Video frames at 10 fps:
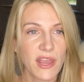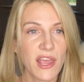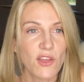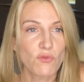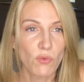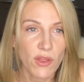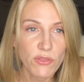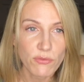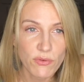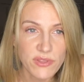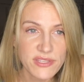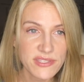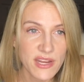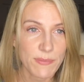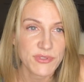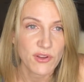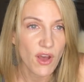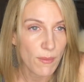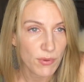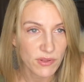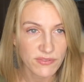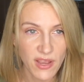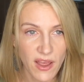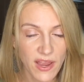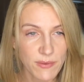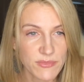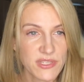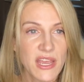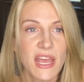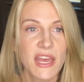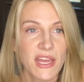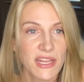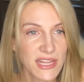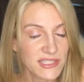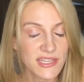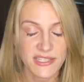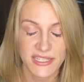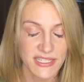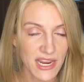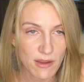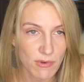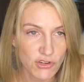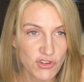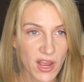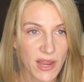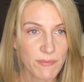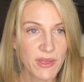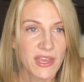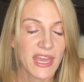and run through these steps a couple of times, it doesn't take much time.